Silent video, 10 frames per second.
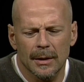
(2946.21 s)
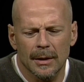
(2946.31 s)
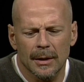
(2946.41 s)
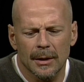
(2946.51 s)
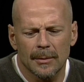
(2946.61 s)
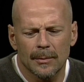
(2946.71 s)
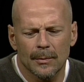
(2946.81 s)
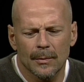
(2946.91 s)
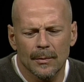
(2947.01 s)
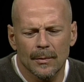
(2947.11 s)
um,
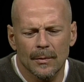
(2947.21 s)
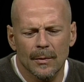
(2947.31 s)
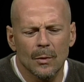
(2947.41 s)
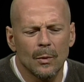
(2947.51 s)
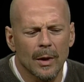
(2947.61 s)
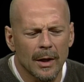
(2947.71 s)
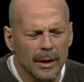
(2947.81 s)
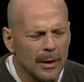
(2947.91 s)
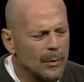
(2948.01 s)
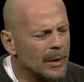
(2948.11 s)
when
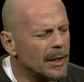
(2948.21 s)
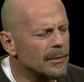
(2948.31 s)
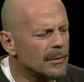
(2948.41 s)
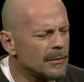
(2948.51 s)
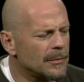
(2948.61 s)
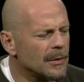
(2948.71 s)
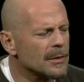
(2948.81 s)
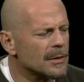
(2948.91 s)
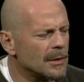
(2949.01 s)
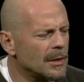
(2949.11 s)
I when I
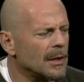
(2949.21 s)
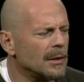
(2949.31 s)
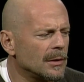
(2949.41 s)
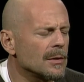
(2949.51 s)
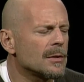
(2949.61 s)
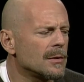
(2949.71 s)
first got a little,